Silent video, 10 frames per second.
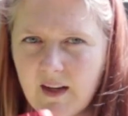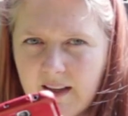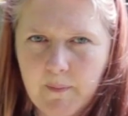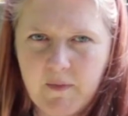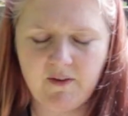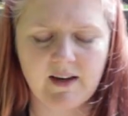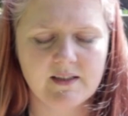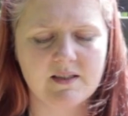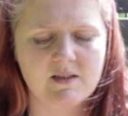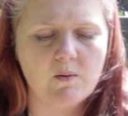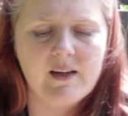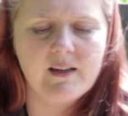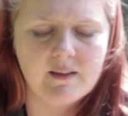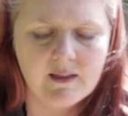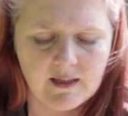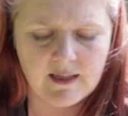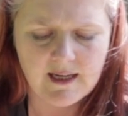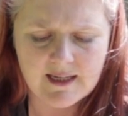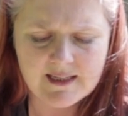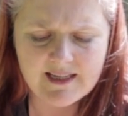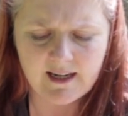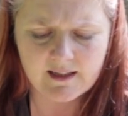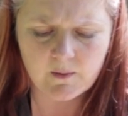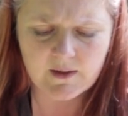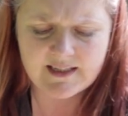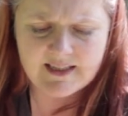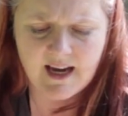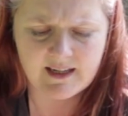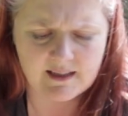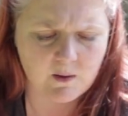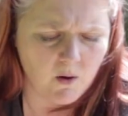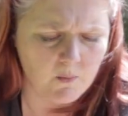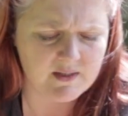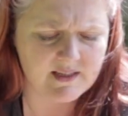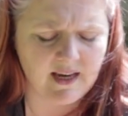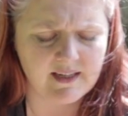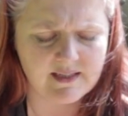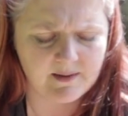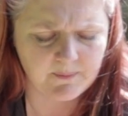Let me find it so I can tell you exactly what was said.